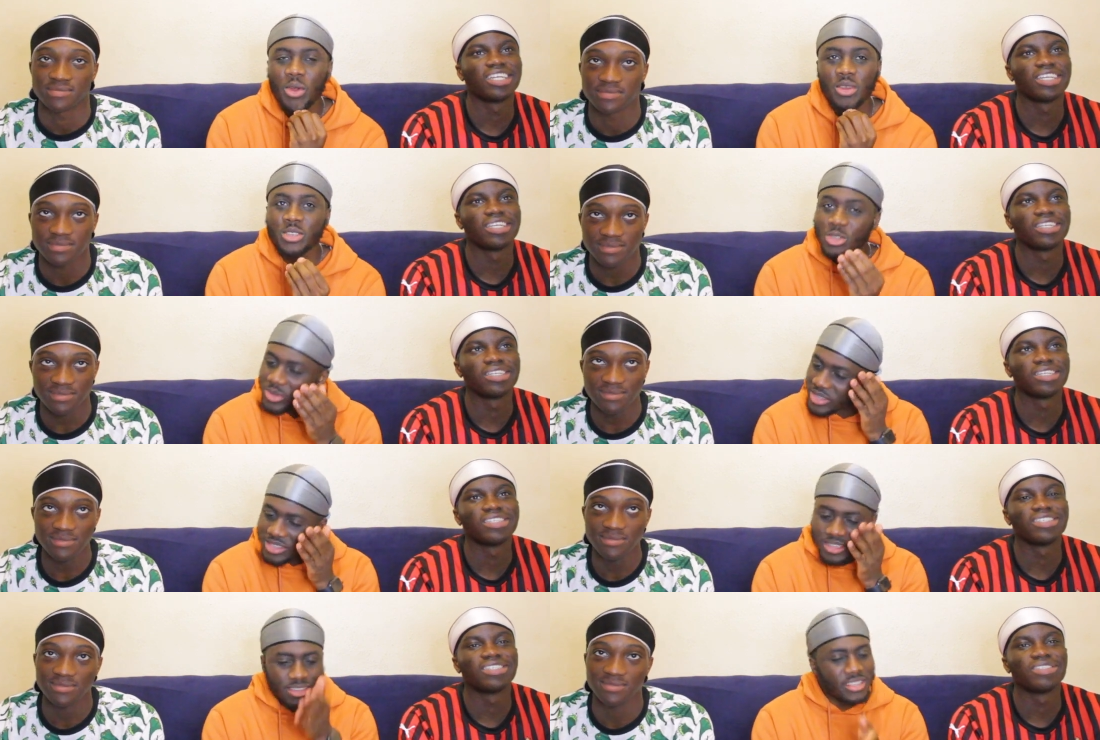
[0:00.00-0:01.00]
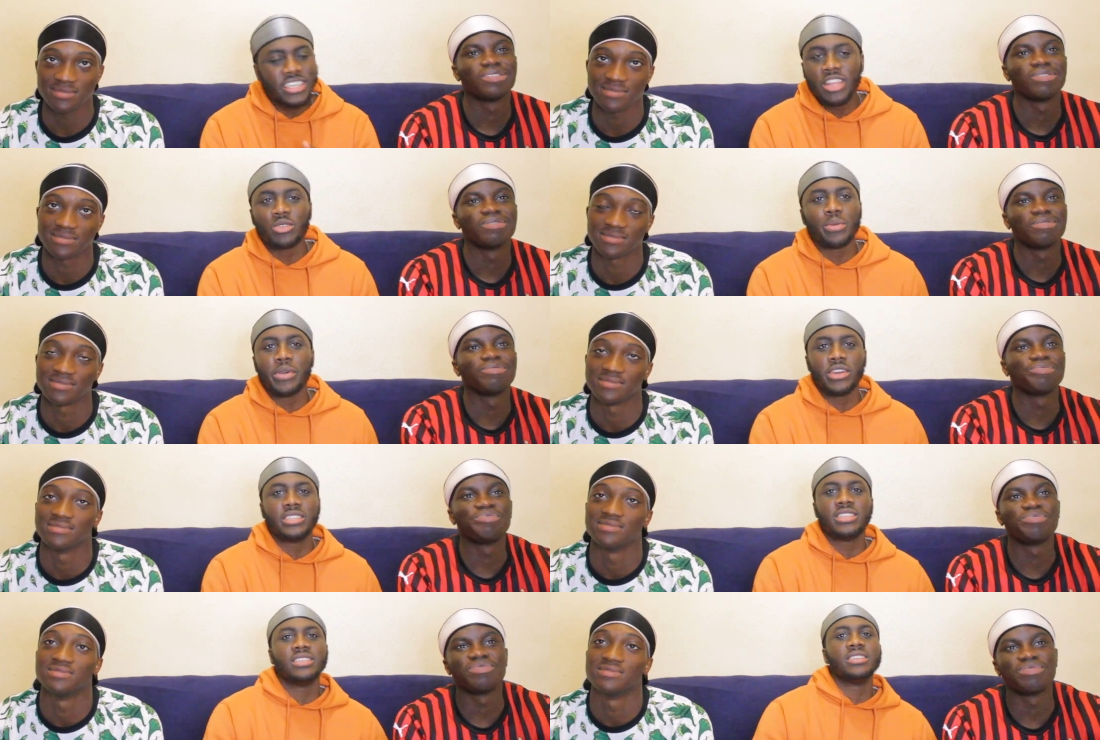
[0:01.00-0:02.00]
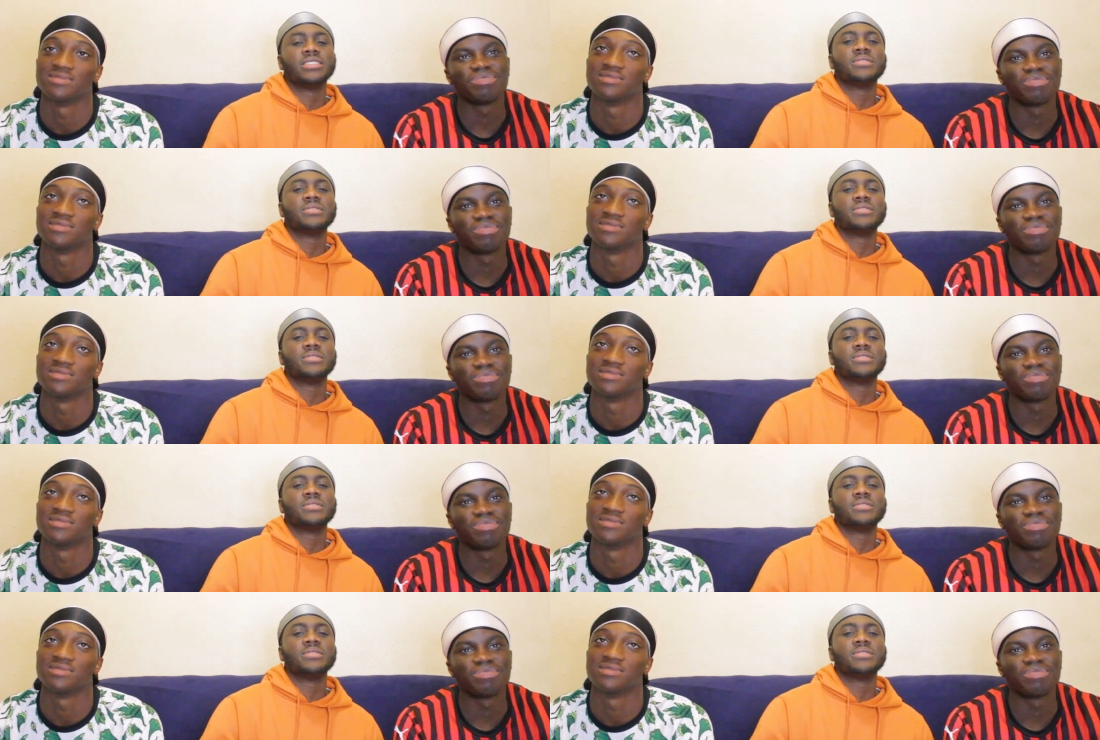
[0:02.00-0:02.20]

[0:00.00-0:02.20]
Speaker 1: Kuroko is so straight to the point.